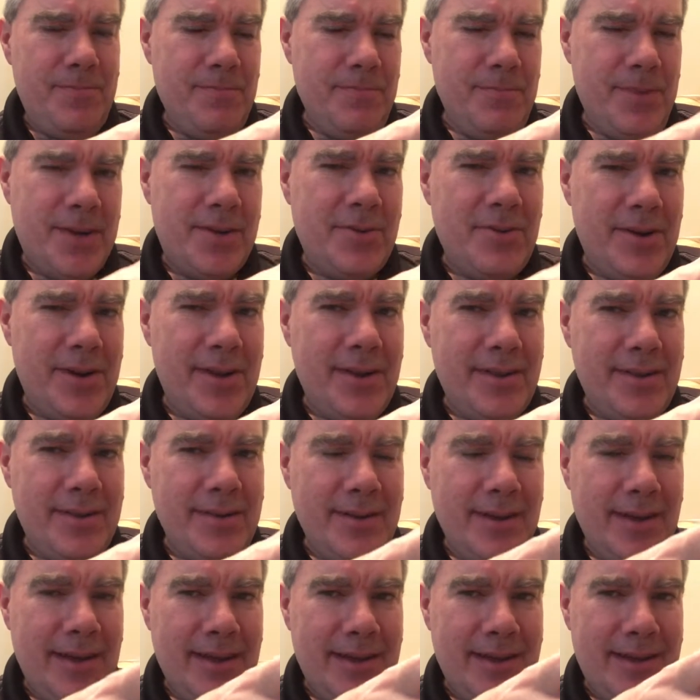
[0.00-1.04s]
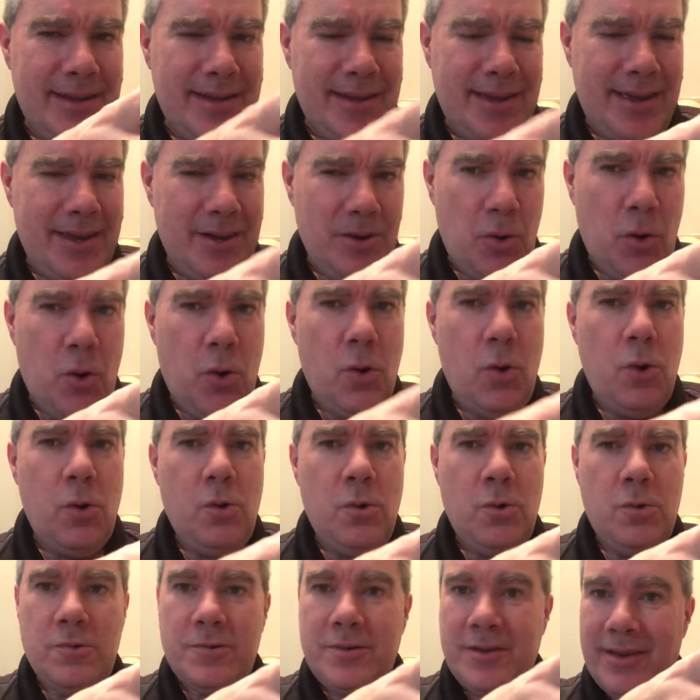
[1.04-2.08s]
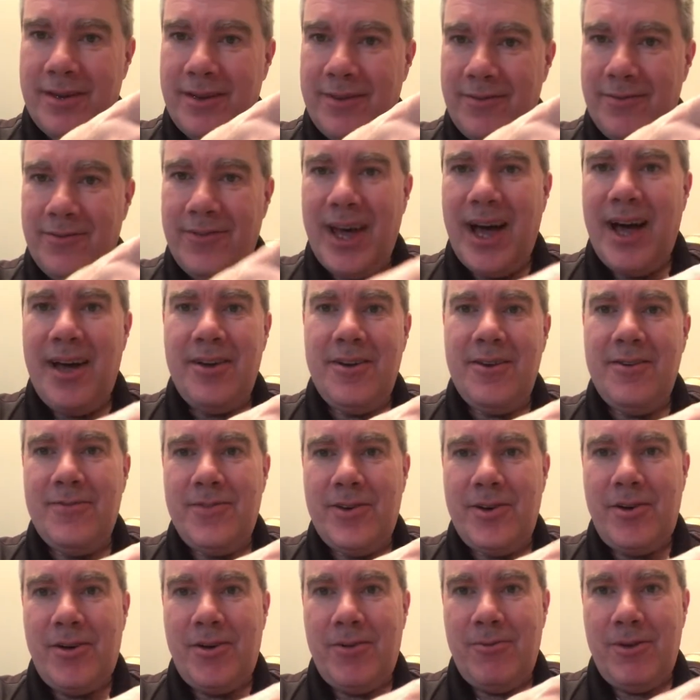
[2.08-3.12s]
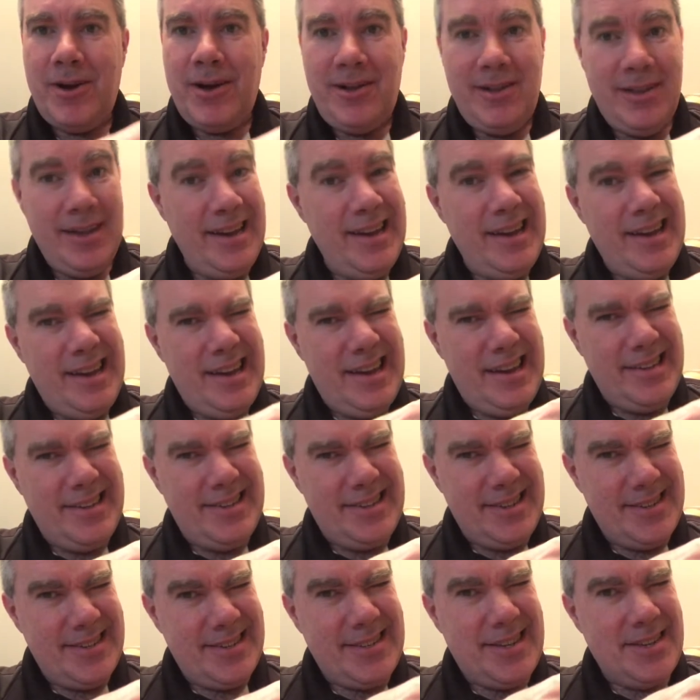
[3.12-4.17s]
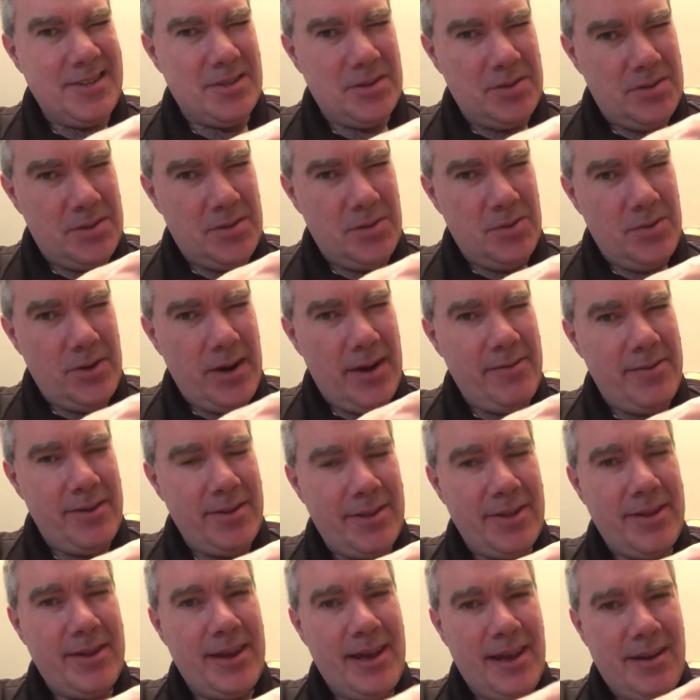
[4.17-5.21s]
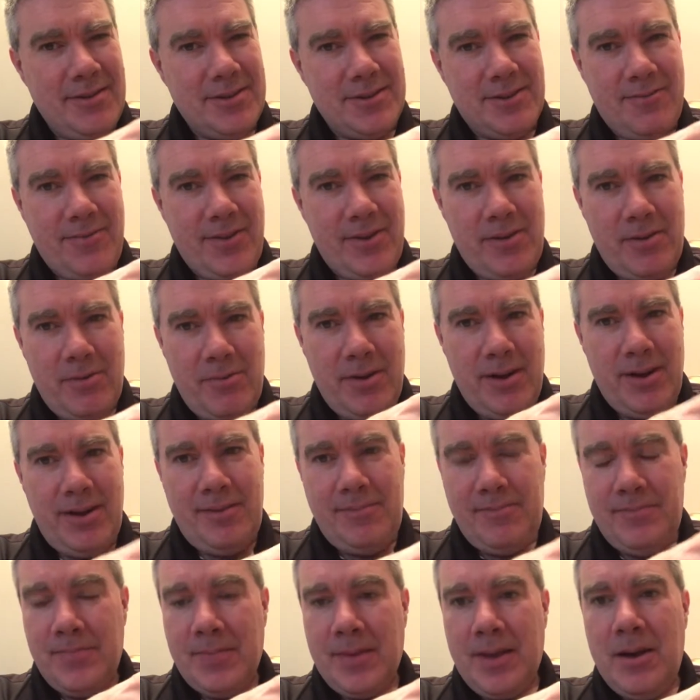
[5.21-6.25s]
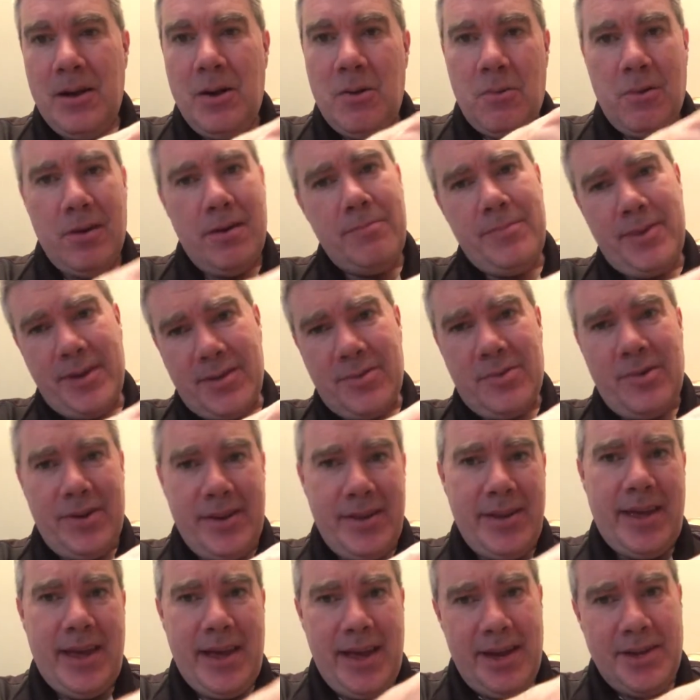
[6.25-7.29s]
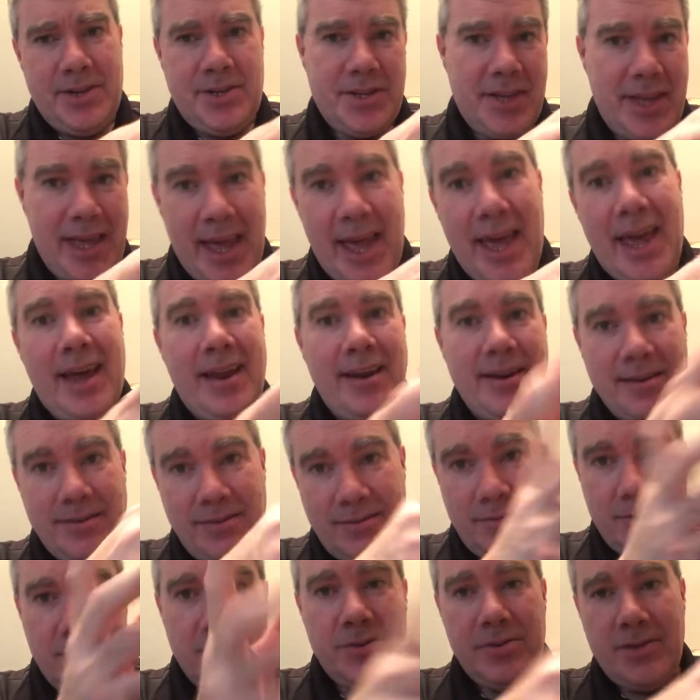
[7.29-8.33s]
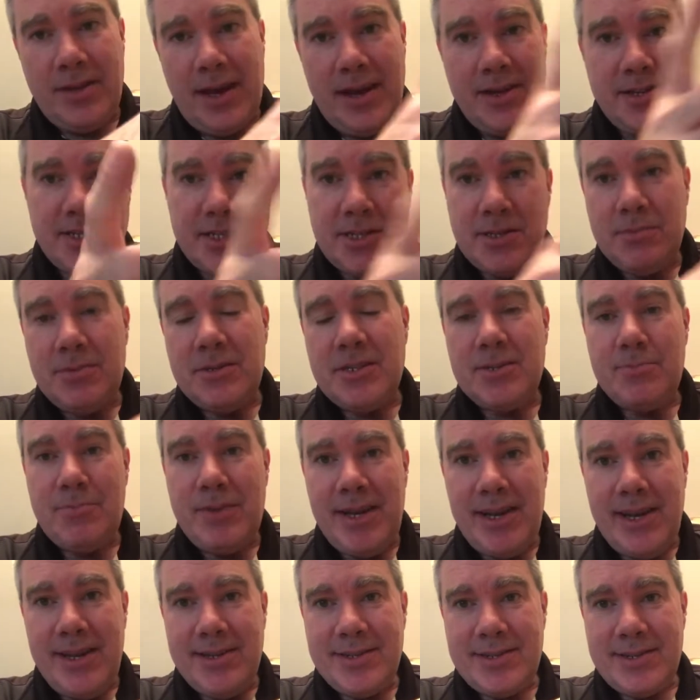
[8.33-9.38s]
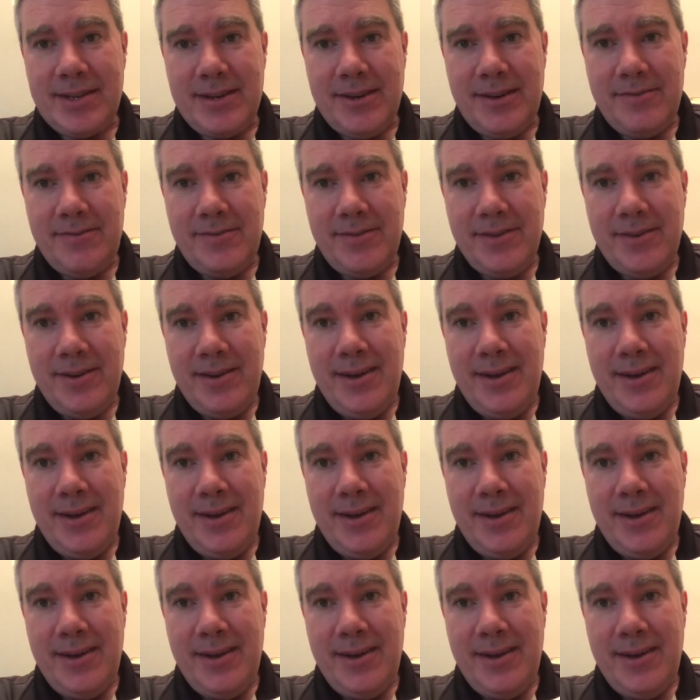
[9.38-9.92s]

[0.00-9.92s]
Bitcoin can hold value very well. It just doesn't do everything else very well, where Bitcoin Cash can do that speedy stuff.